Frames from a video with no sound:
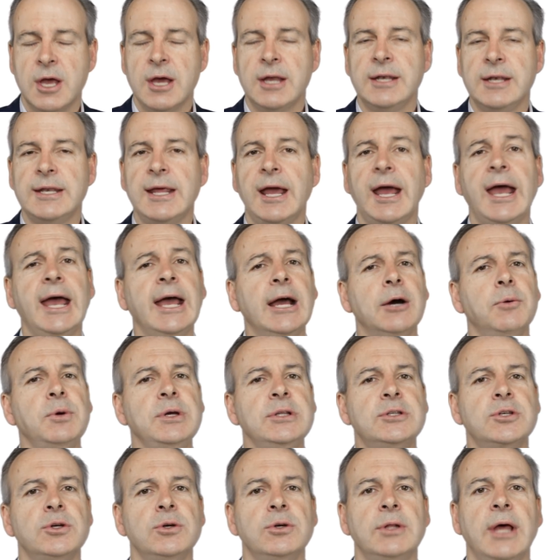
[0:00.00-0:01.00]
Now, how we
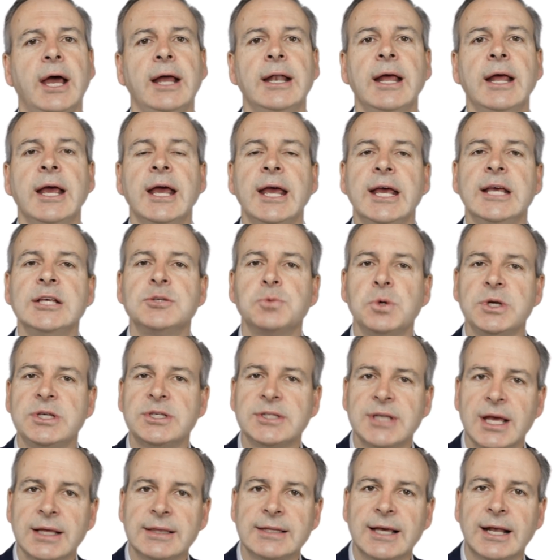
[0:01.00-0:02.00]
do that is we
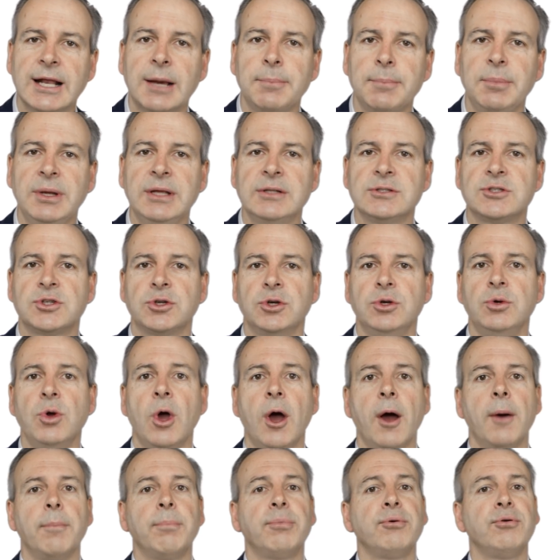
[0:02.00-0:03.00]
set that up into
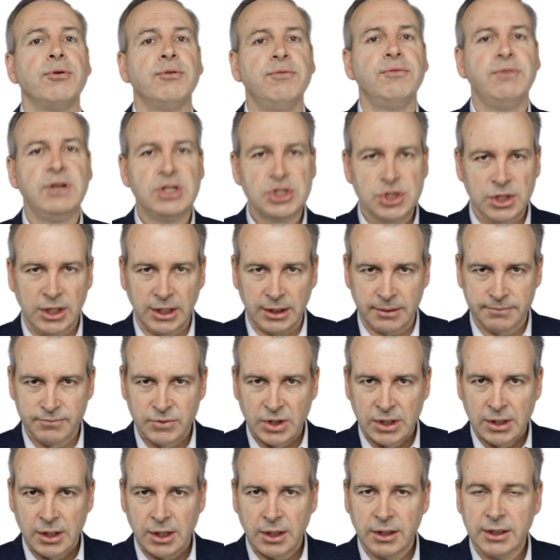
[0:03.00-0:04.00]
provisioning.
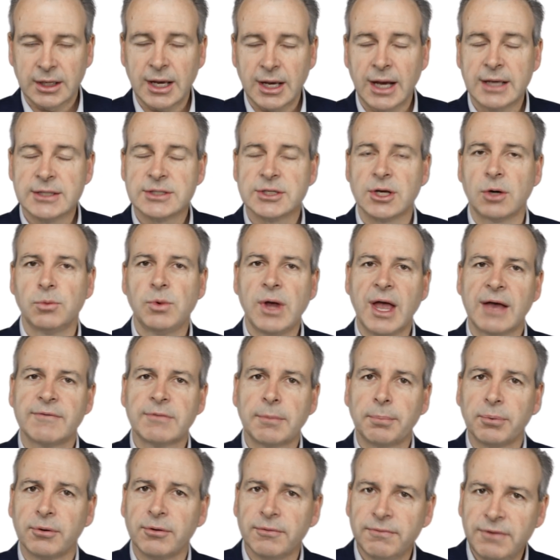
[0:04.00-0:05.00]
Okay, so we have a
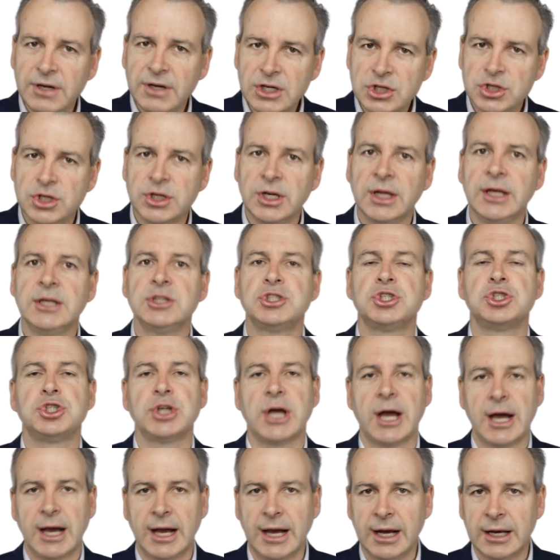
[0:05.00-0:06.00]
provisionings
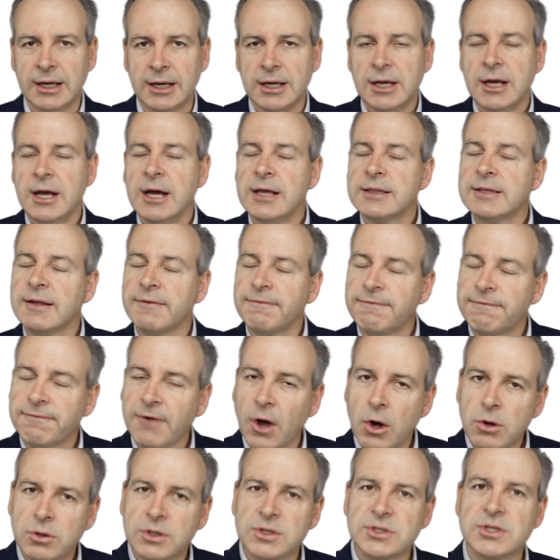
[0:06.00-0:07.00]
jar that
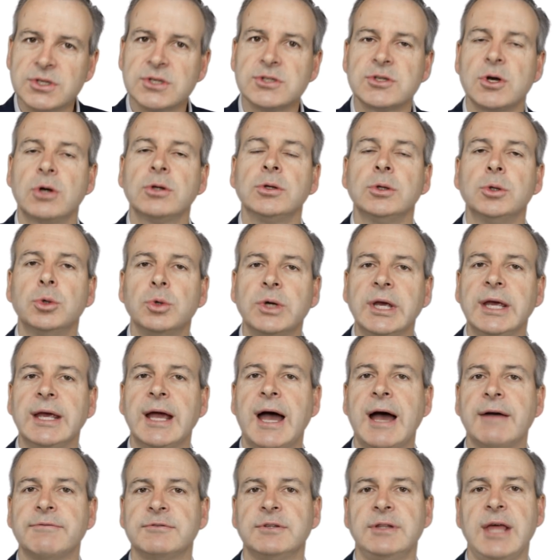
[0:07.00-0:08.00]
focuses on looking
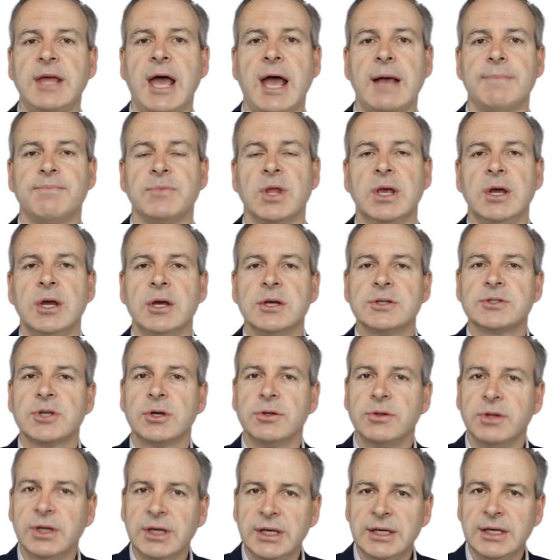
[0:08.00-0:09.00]
after that. So
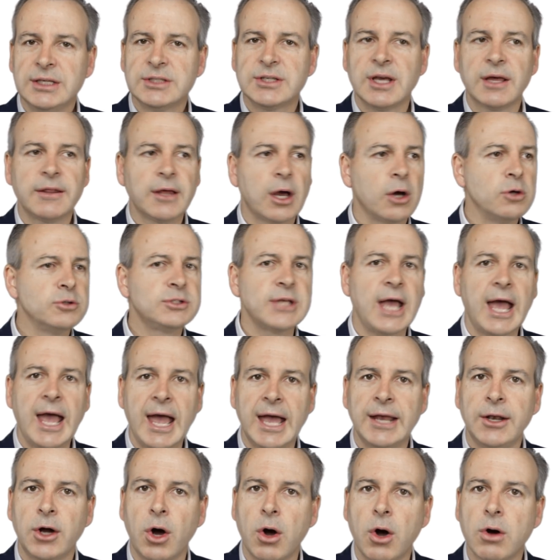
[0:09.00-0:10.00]
these are those
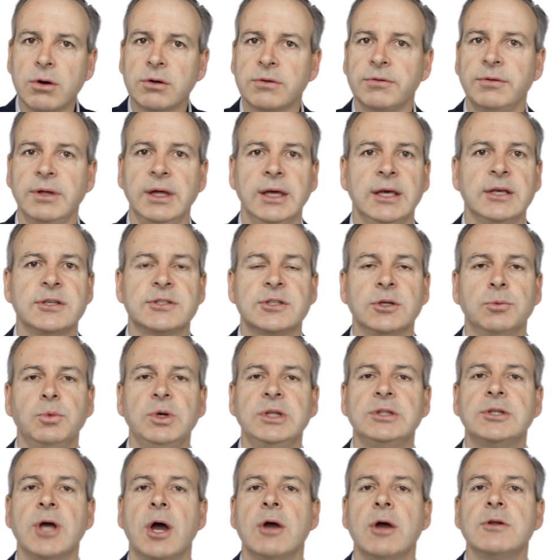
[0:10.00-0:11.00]
ad hoc things that we
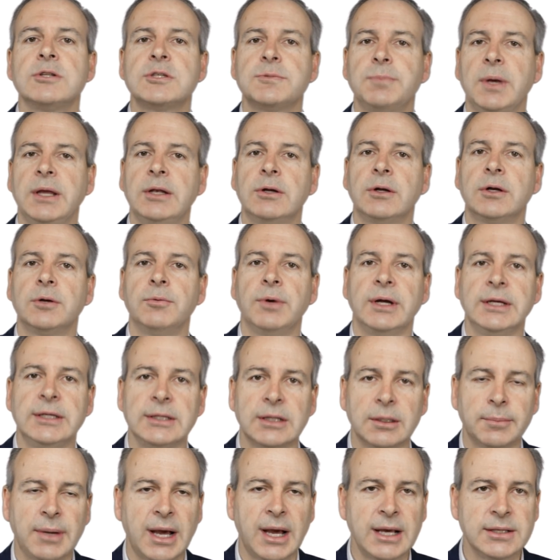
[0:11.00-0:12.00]
don't spend on a
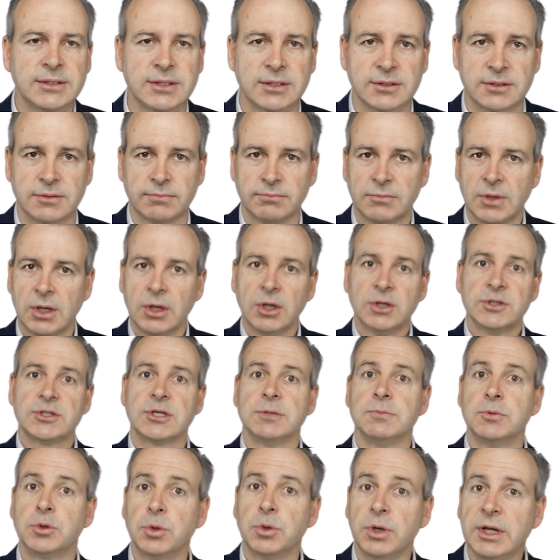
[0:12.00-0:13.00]
regular basis.
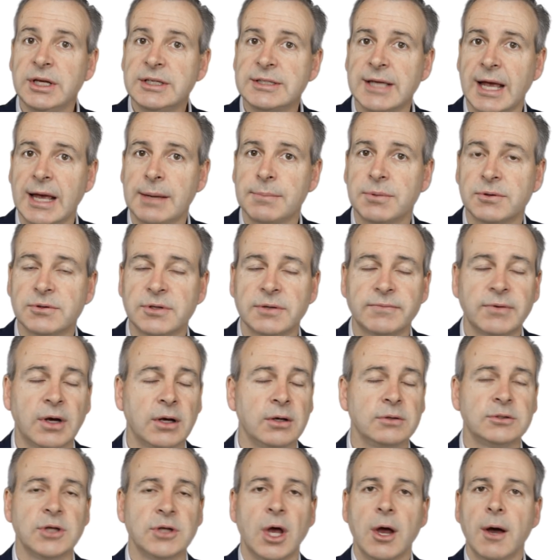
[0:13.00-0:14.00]
Some good examples of
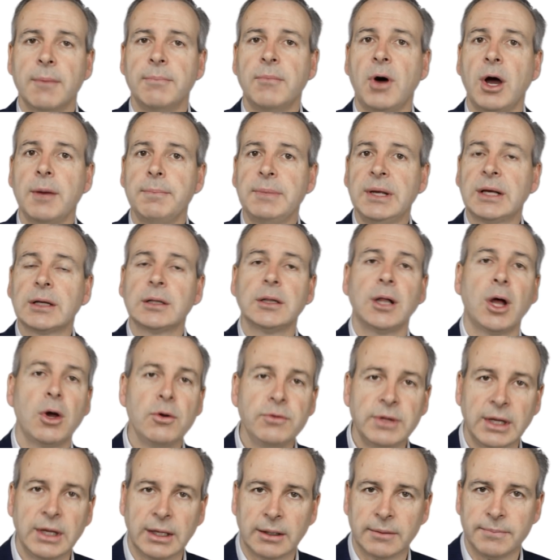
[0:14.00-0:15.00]
those might be
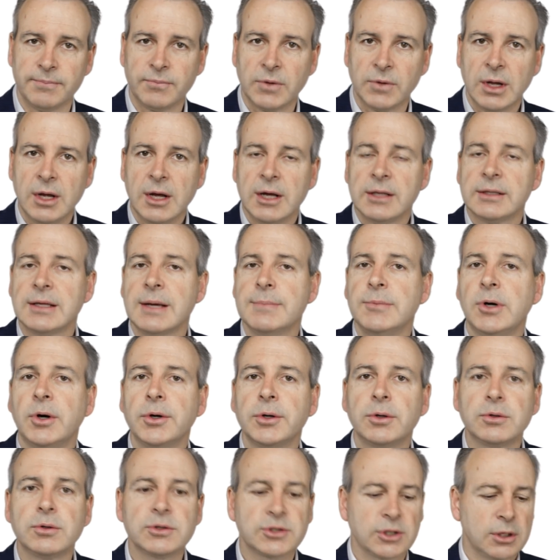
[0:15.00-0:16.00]
clothing. They might
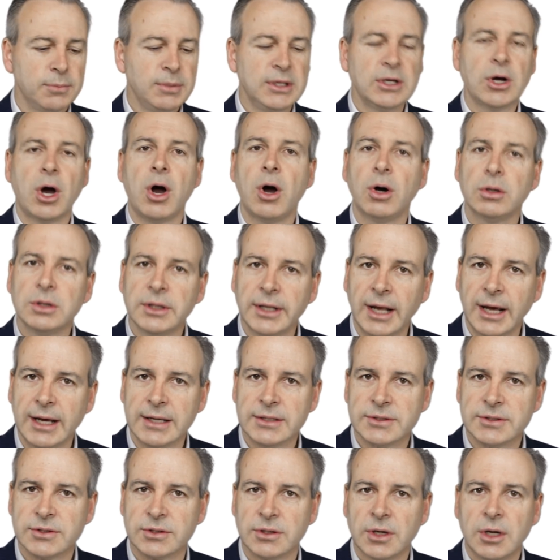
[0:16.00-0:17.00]
also be
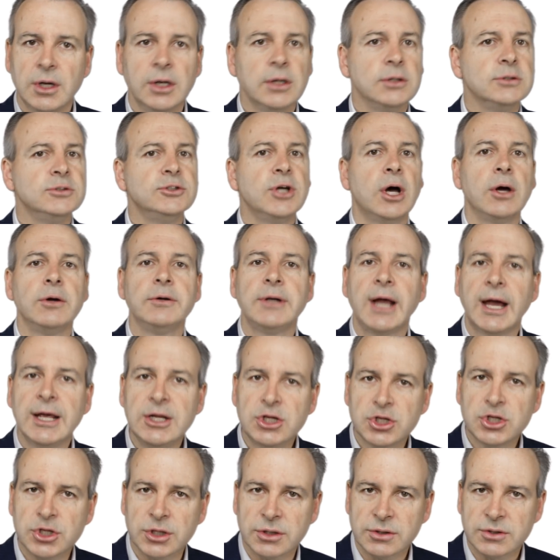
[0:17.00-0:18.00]
holidays,
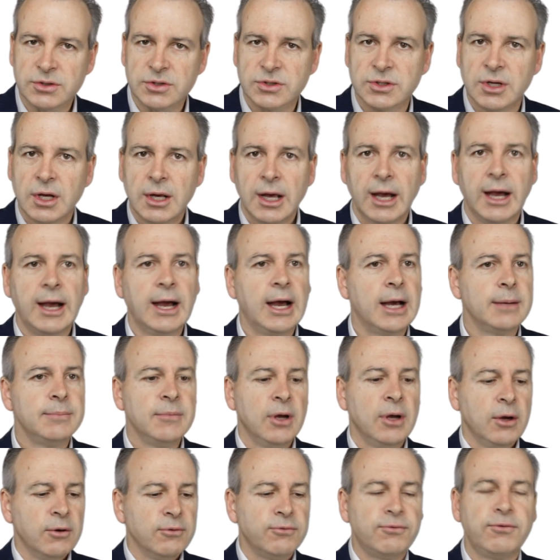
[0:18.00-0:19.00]
donations,
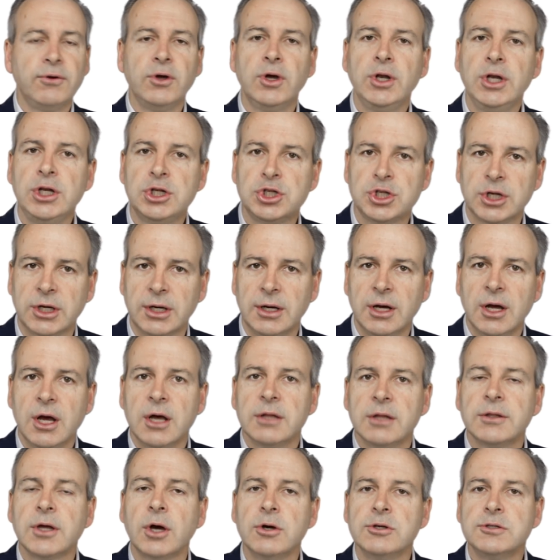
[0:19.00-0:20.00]
furniture,
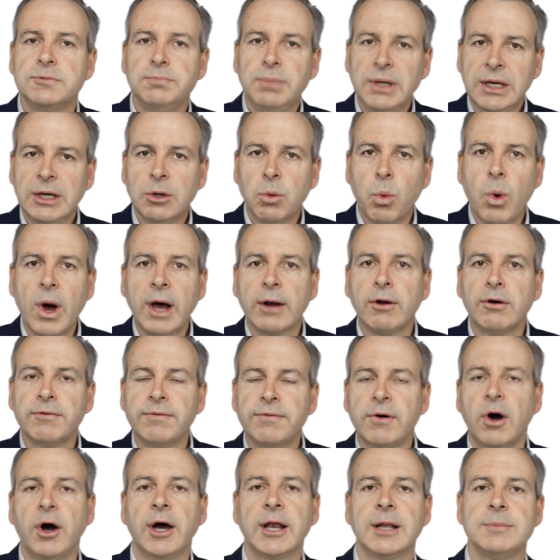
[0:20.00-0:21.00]
those big one-off
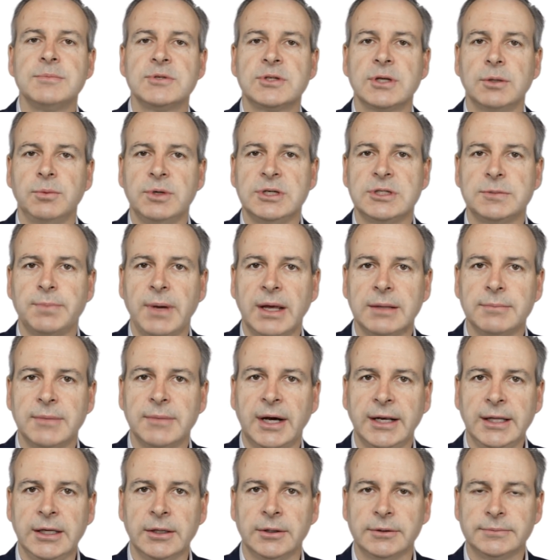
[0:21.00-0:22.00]
items that we spend
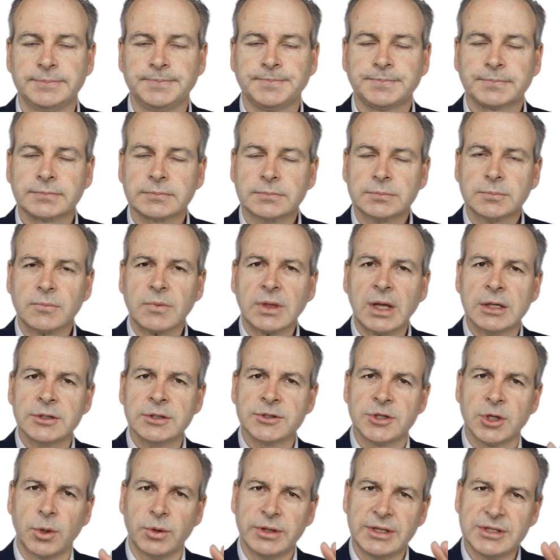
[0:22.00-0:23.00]
money on.
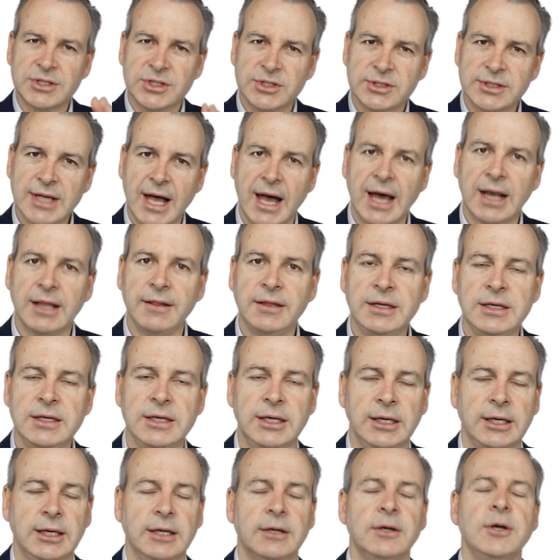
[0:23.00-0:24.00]
So at the start of the
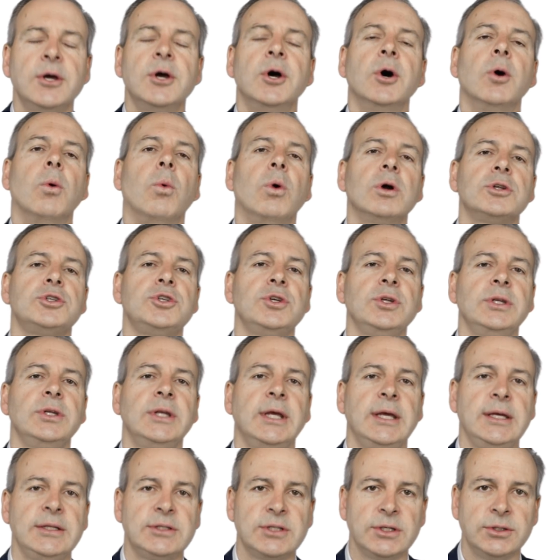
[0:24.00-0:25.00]
year, what you
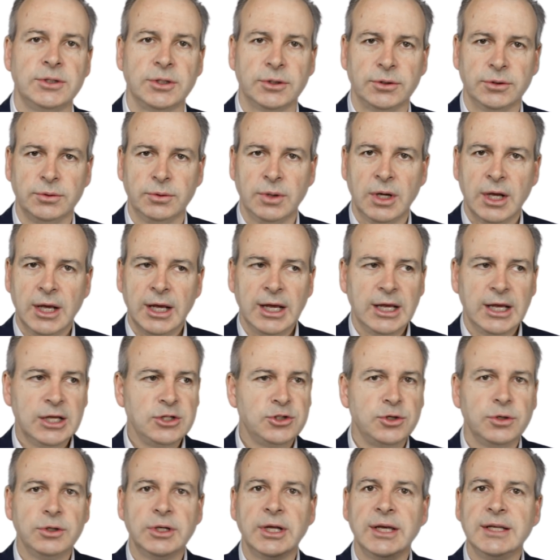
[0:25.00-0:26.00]
need to do is
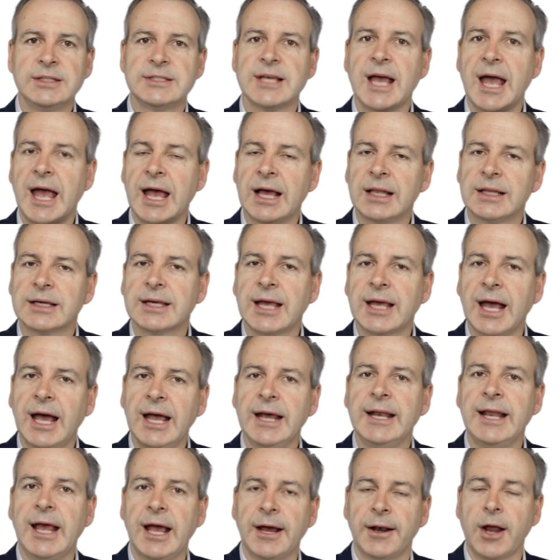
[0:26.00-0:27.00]
you need to
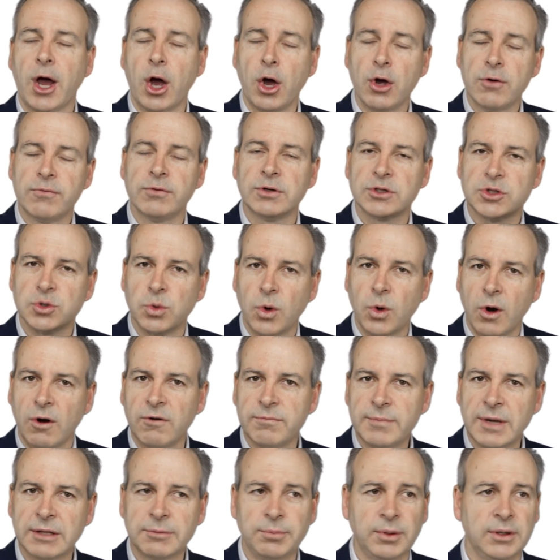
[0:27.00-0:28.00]
allocate out over a
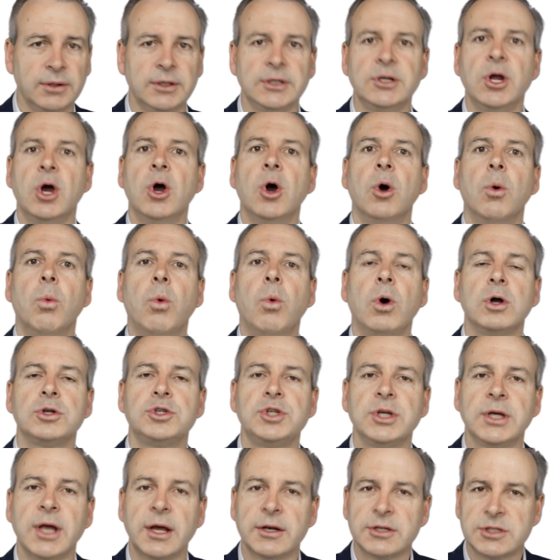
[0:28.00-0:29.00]
12-month period what
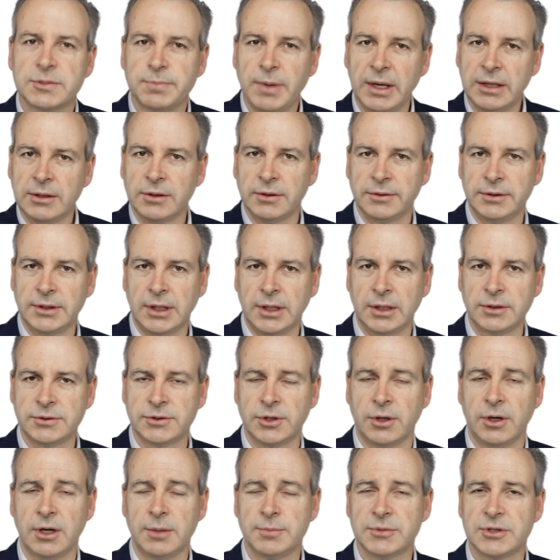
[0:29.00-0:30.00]
you're going to spend on those
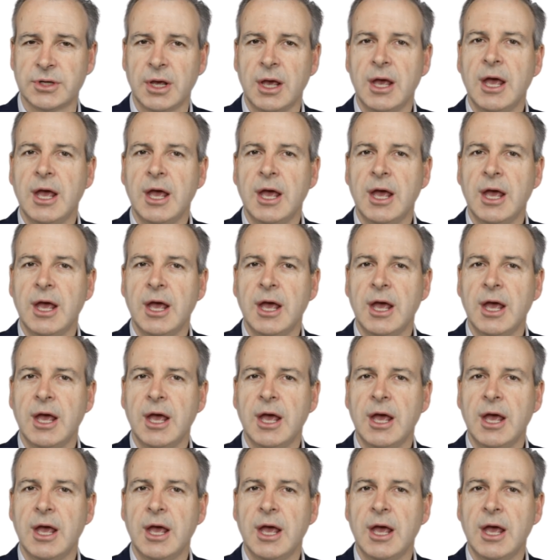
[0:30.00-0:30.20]
items.